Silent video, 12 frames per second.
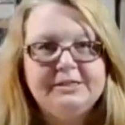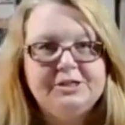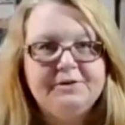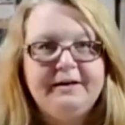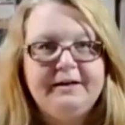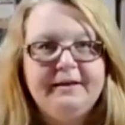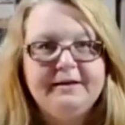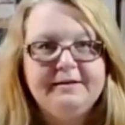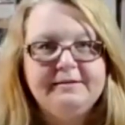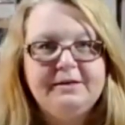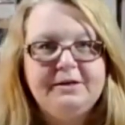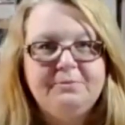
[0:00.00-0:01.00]
Did you have anything
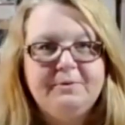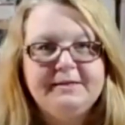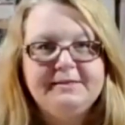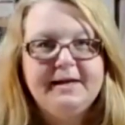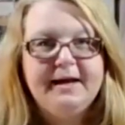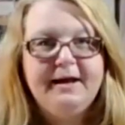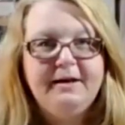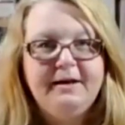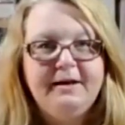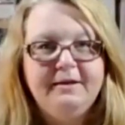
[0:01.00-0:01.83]
else that you wanted to add?